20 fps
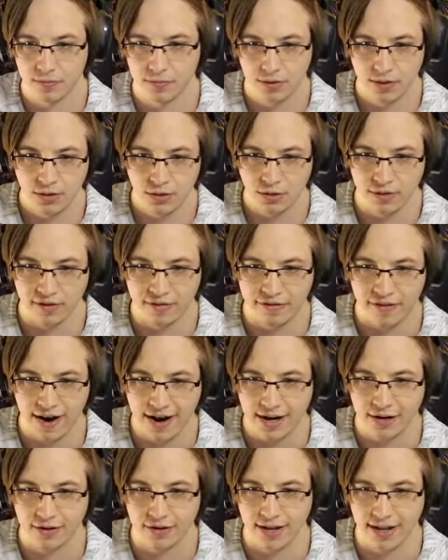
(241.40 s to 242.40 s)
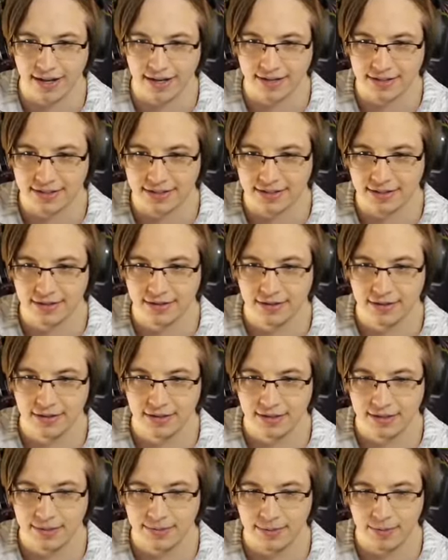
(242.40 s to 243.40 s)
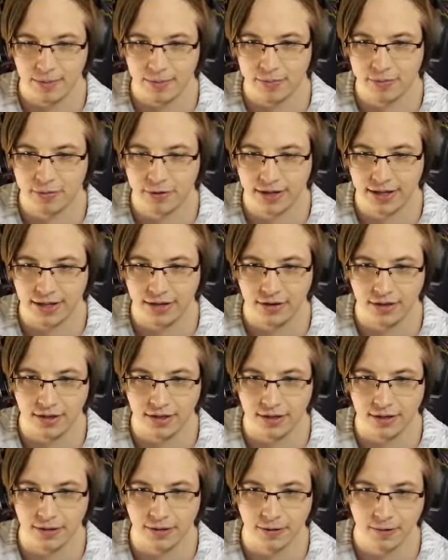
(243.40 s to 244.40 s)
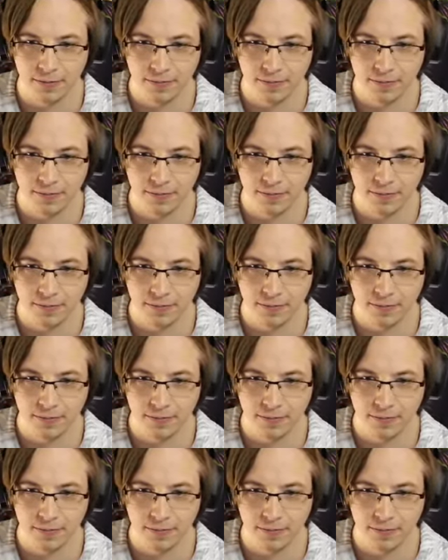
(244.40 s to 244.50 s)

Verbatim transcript: Yeah, the fire grenades are going to be pretty good here.